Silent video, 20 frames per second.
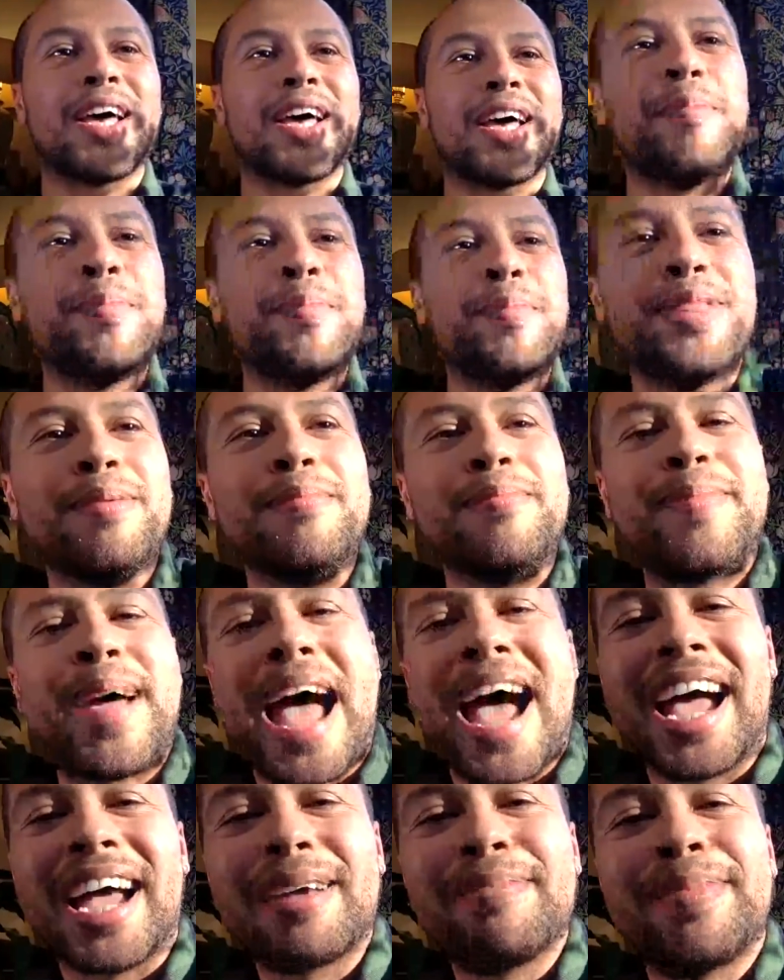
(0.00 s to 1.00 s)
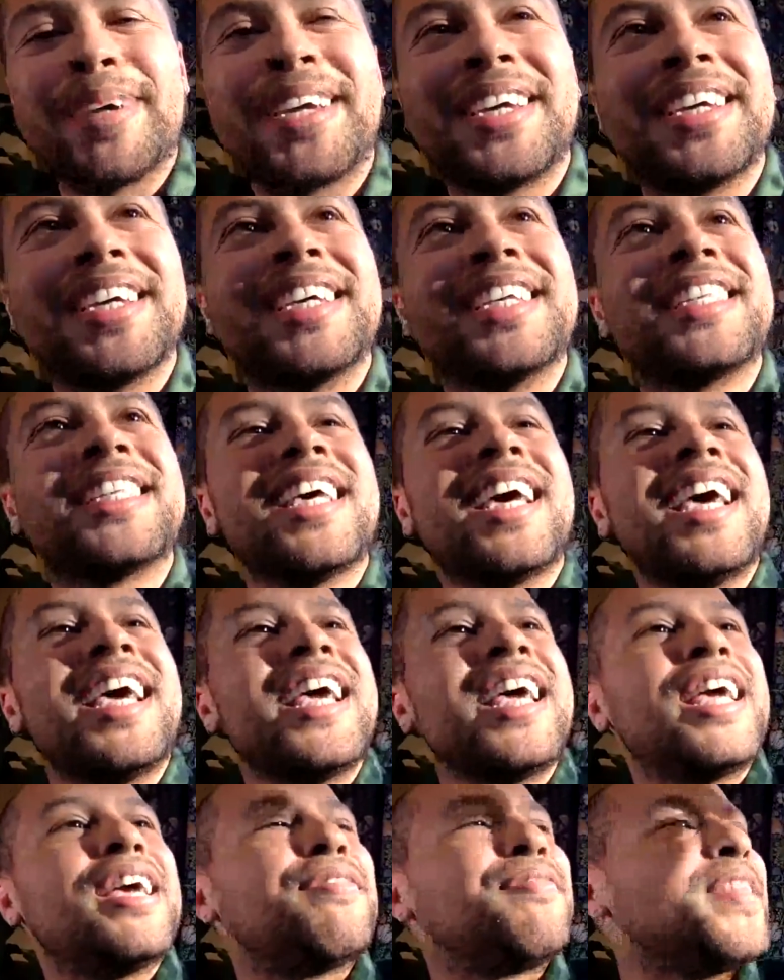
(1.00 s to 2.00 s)
I'll put them back because
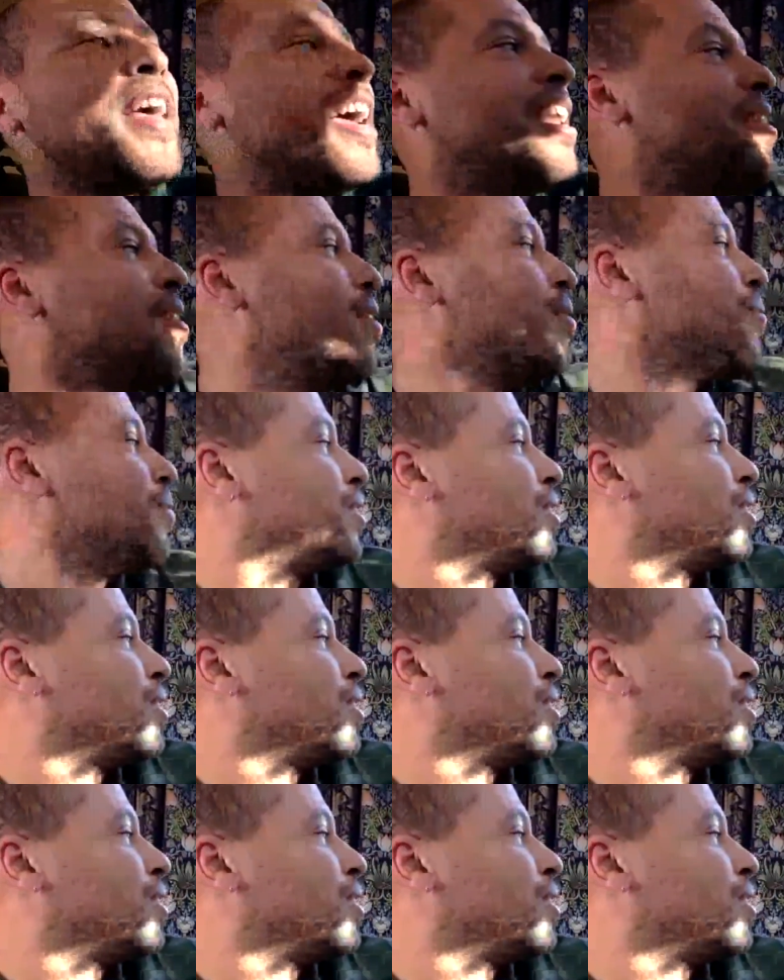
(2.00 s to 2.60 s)
if they're not what's